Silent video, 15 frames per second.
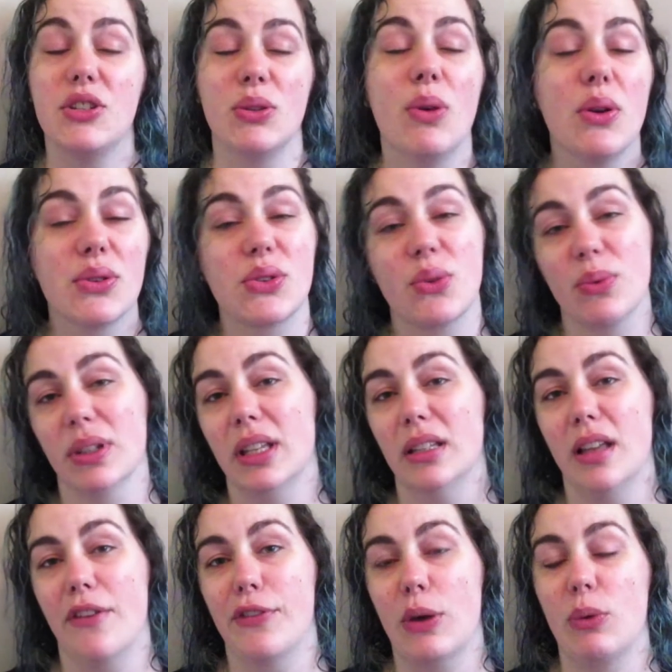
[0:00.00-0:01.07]
do also really
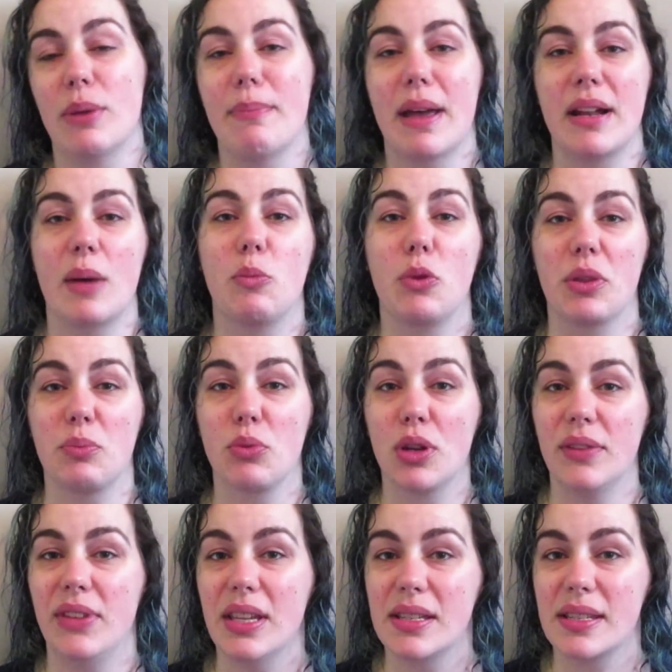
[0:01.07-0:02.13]
love that we met up with
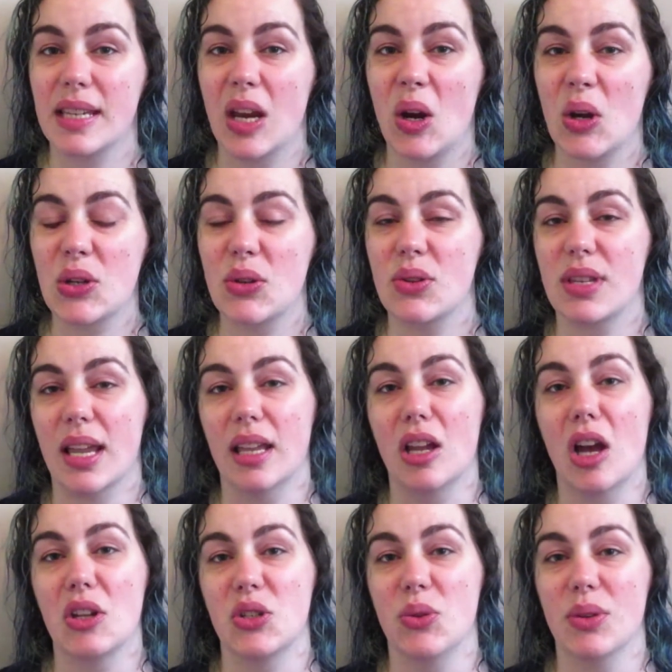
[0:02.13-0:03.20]
previous characters and
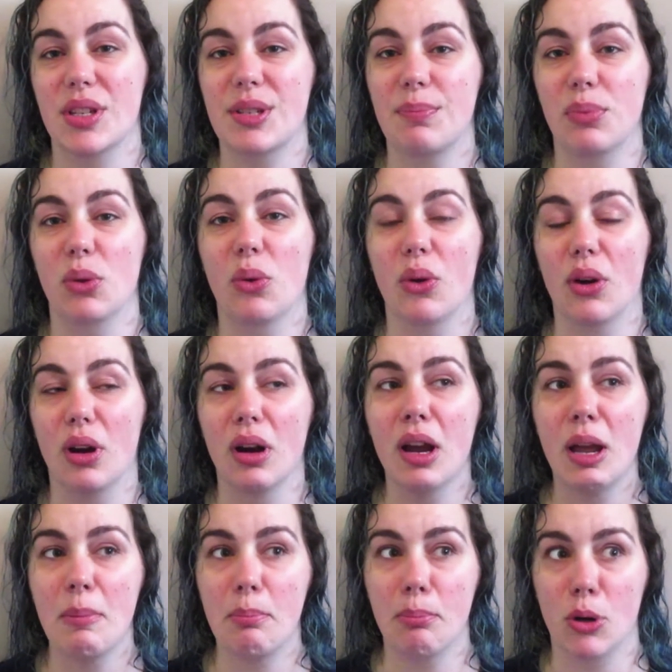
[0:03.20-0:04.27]
got to explore
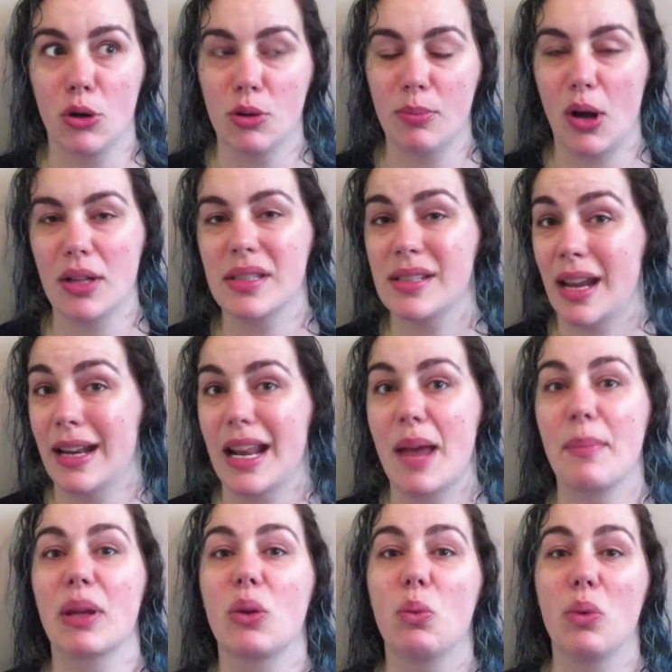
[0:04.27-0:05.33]
Murderbot's
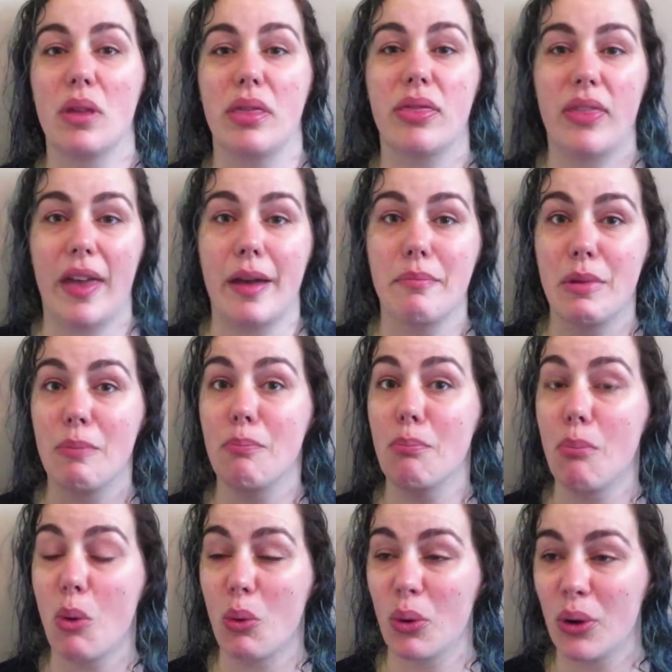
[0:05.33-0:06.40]
dynamic with them
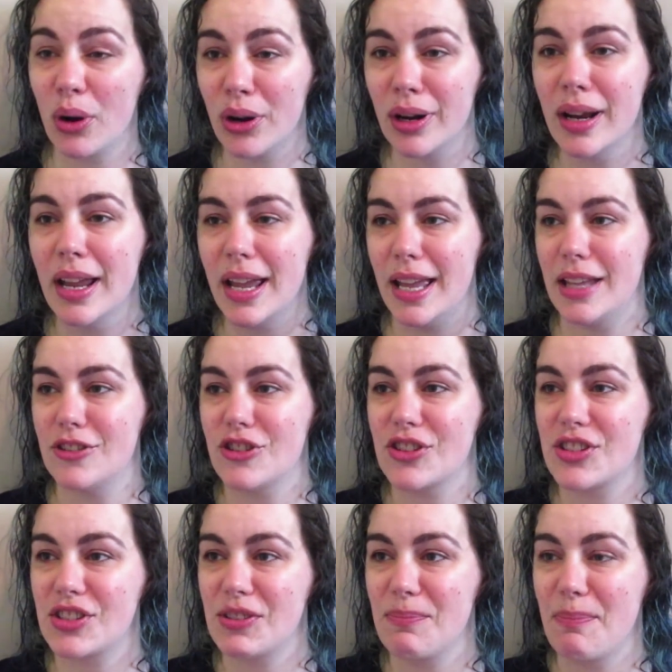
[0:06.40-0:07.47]
more. It
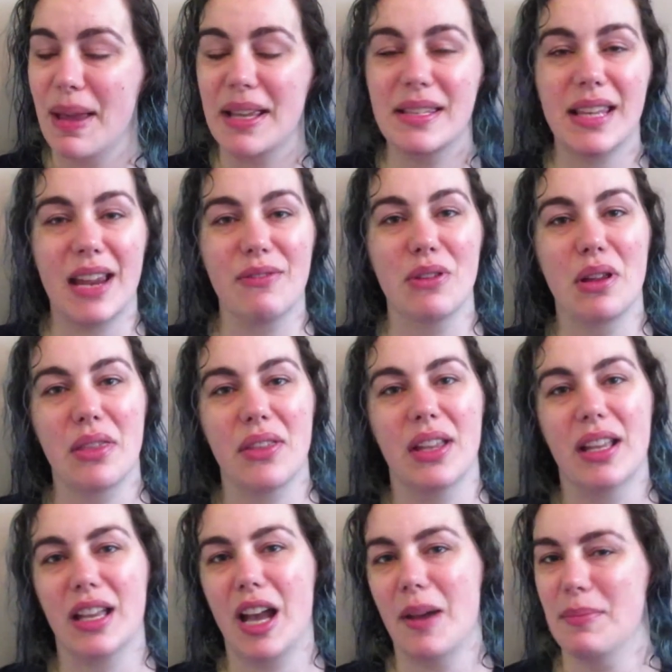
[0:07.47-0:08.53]
just makes
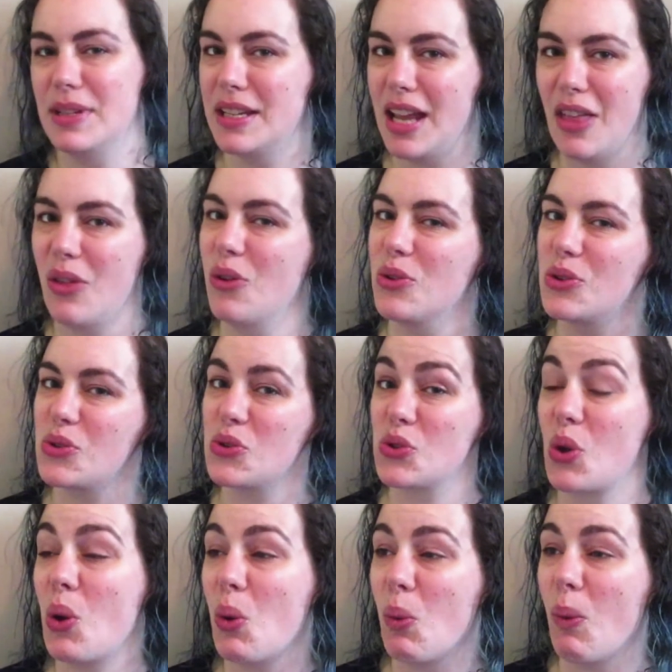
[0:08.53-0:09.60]
everything come together
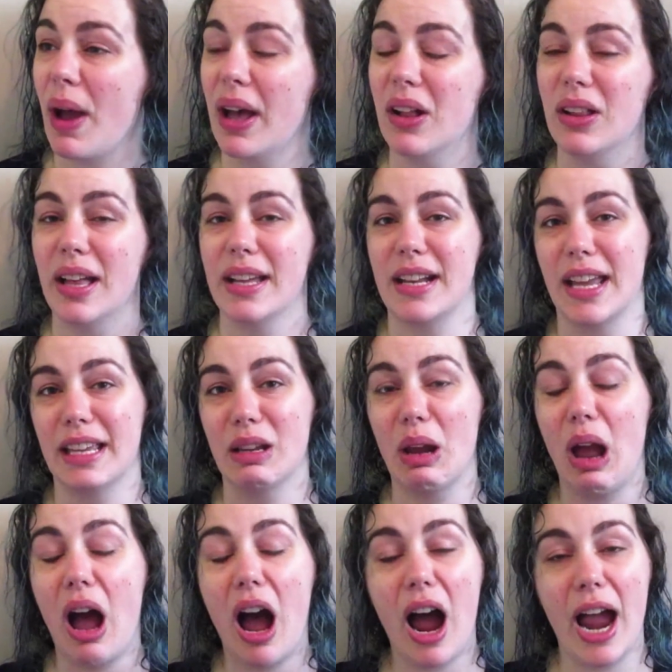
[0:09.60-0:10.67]
so well, and I
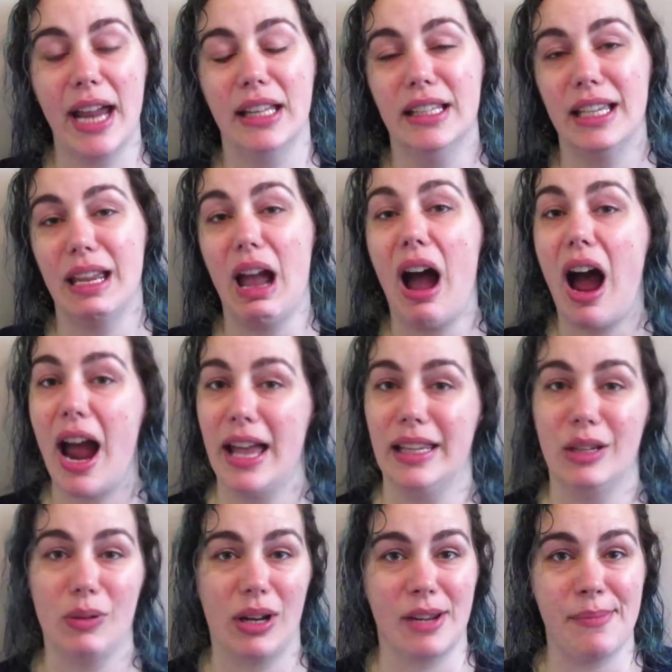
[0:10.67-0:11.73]
highly,
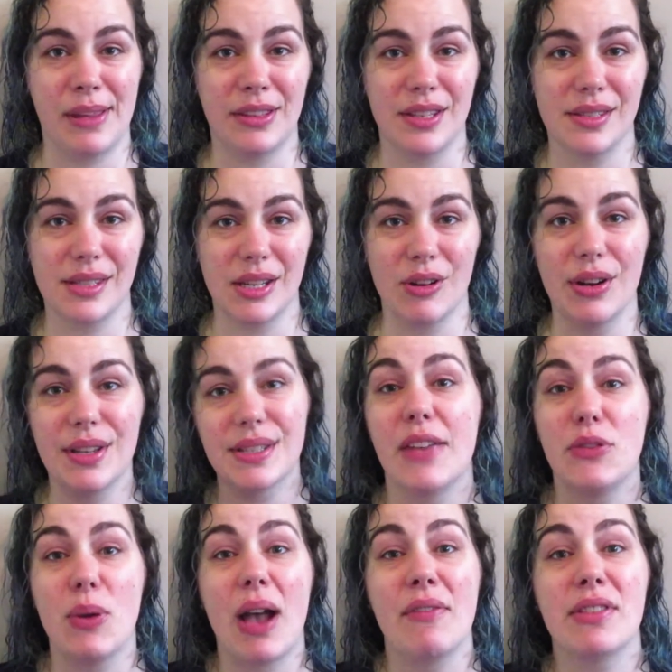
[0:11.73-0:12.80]
highly recommend this series.
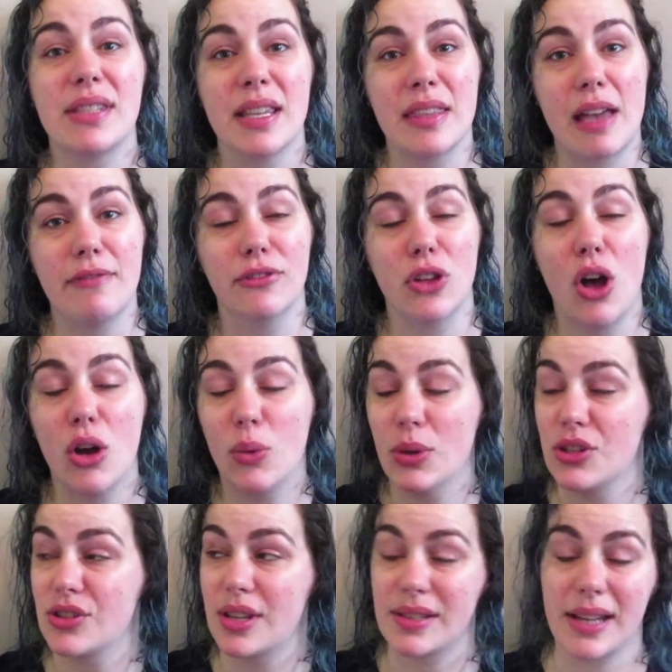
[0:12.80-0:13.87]
If you haven't seen that vlog,
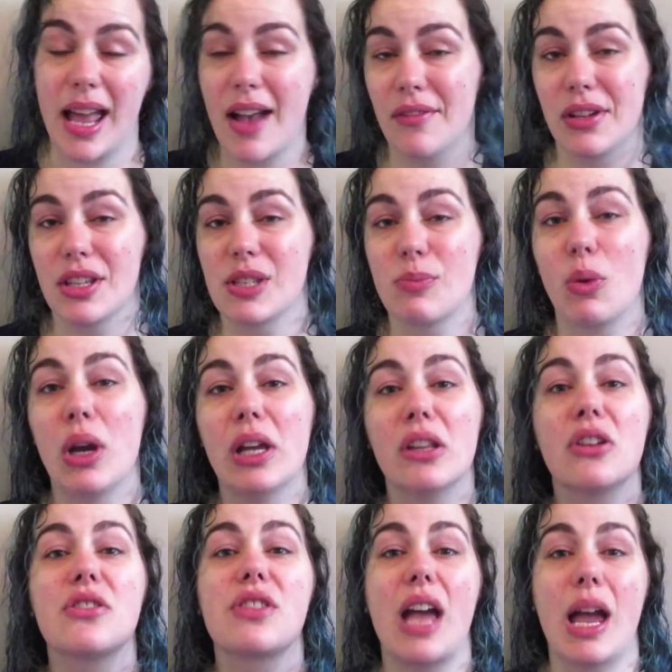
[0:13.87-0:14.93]
which doesn't have any
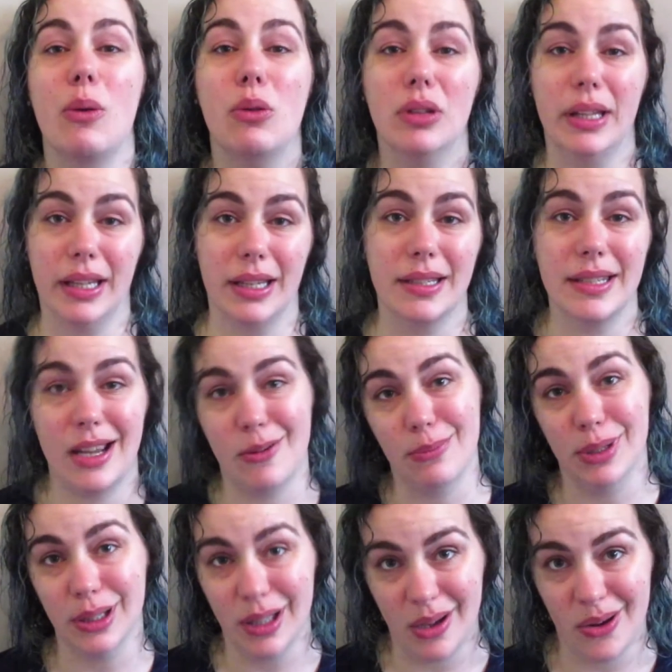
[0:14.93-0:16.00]
spoilers, I will link it down
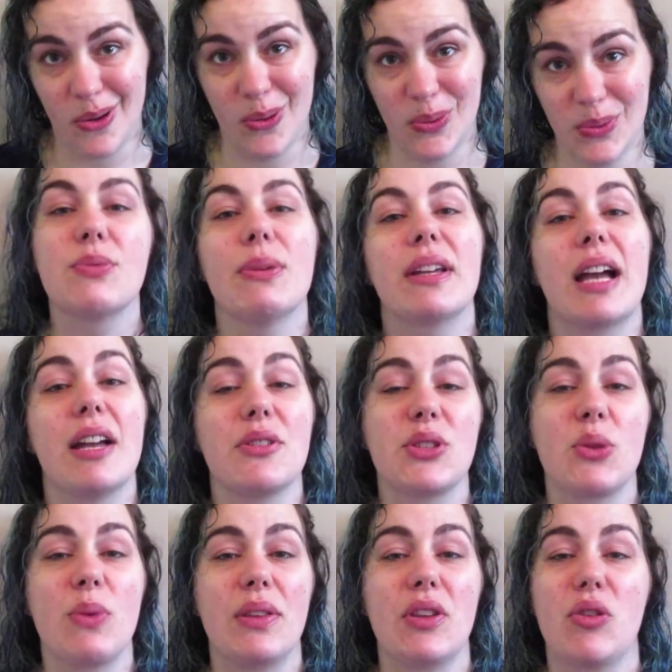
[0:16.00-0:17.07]
below. This week I
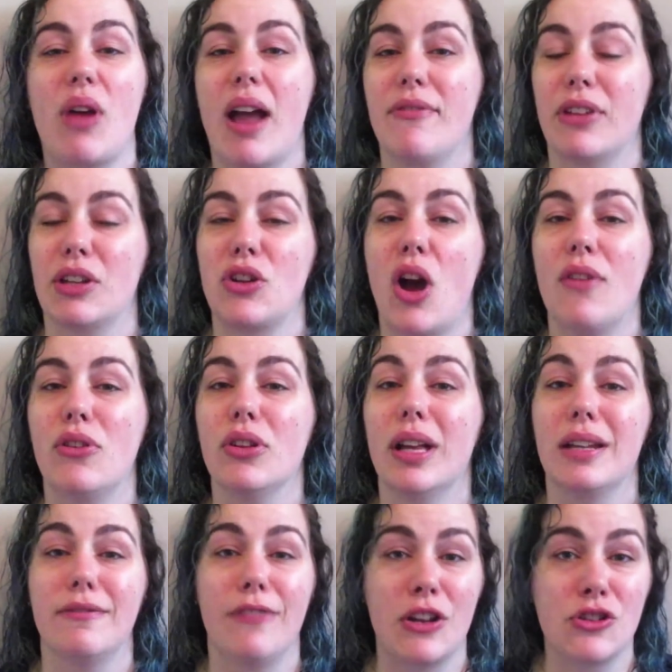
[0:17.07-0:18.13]
also read the graphic novel
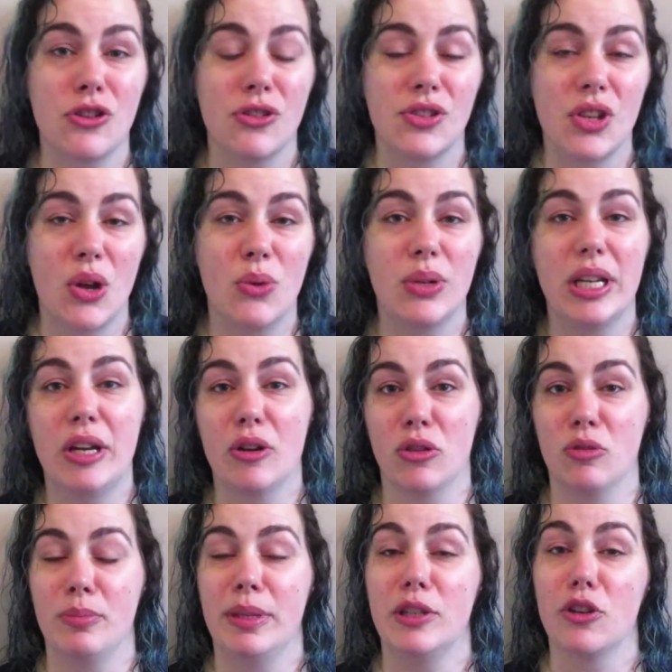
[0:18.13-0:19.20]
Adventure Zone, Here
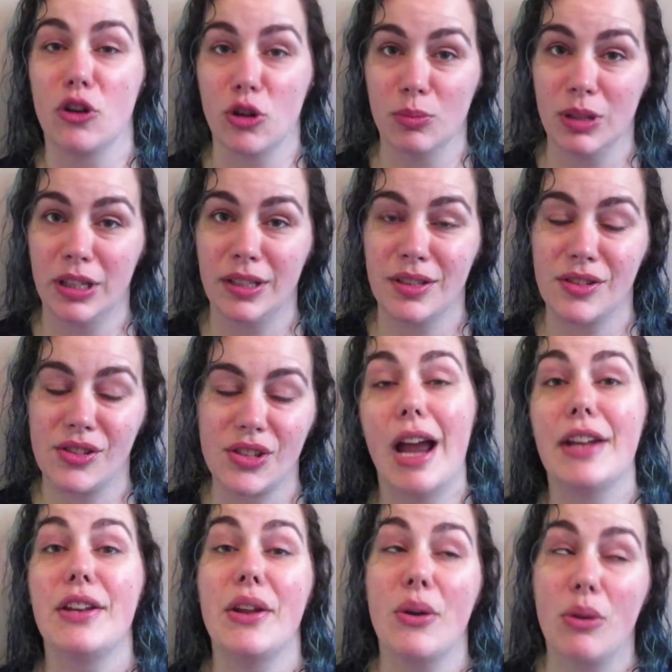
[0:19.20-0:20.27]
There Be Gerblins.
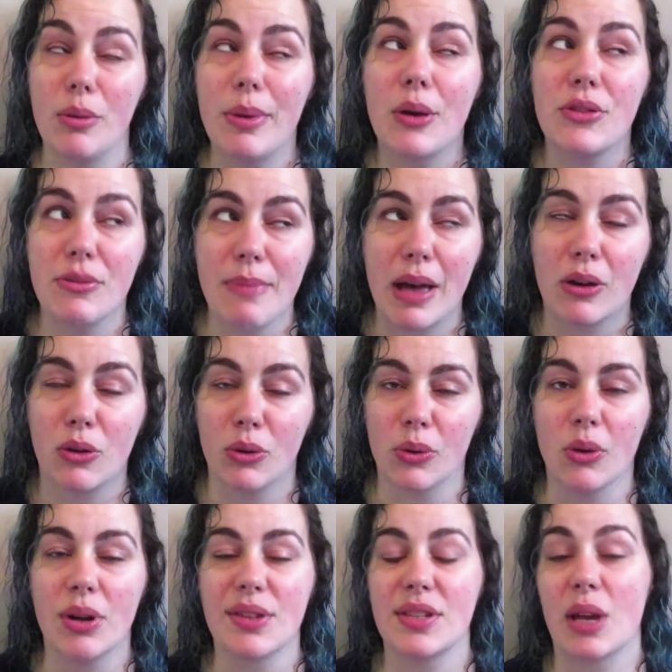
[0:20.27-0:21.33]
I know about the
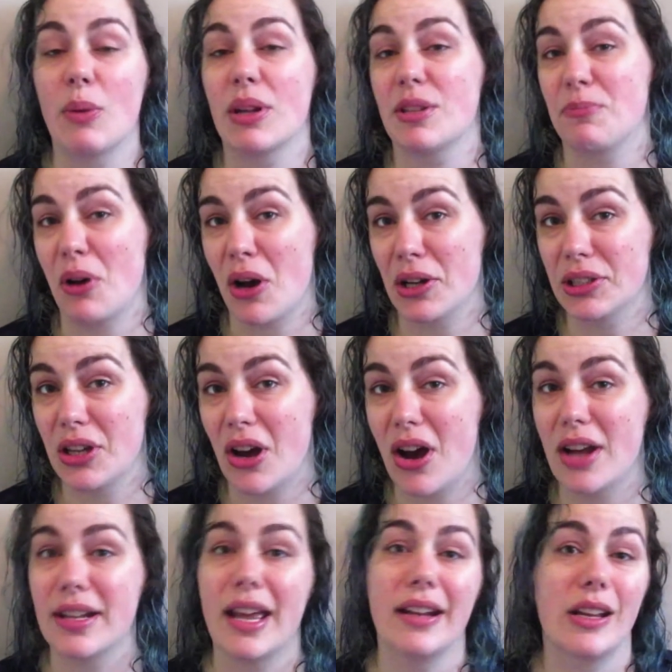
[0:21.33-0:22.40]
McElroys. I went to
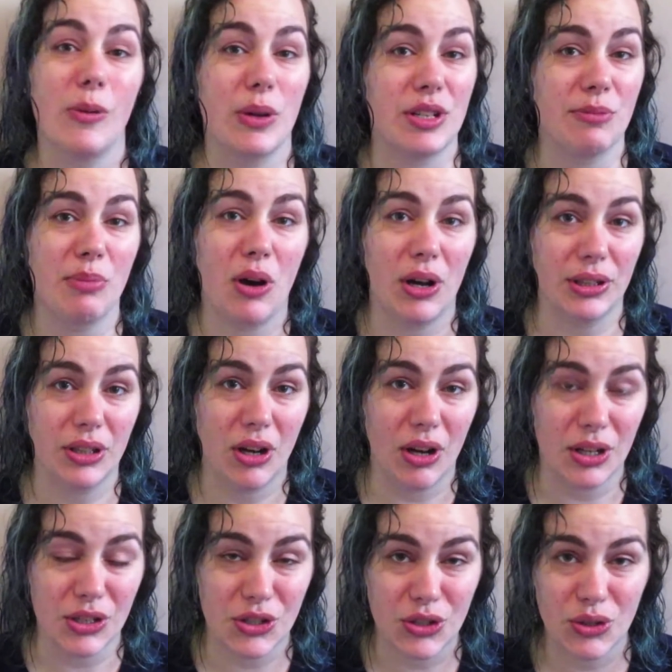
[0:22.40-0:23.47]
PodCon and I went to
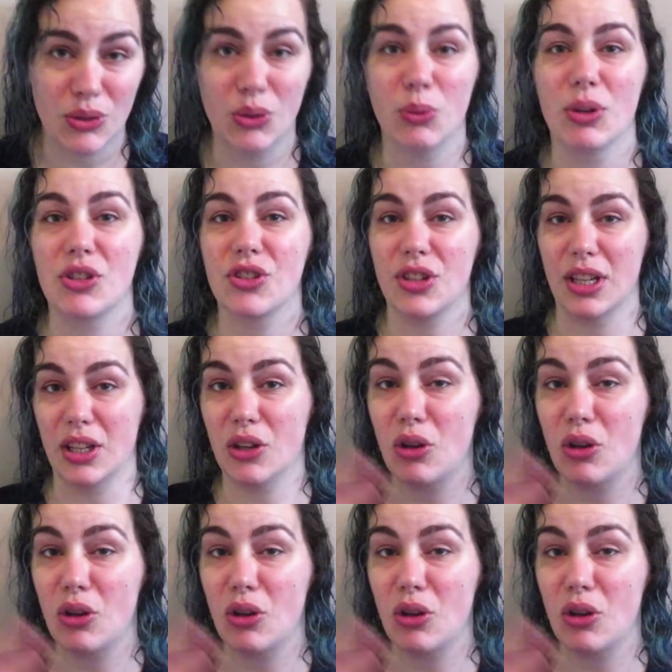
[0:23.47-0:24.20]
PodCon two, which they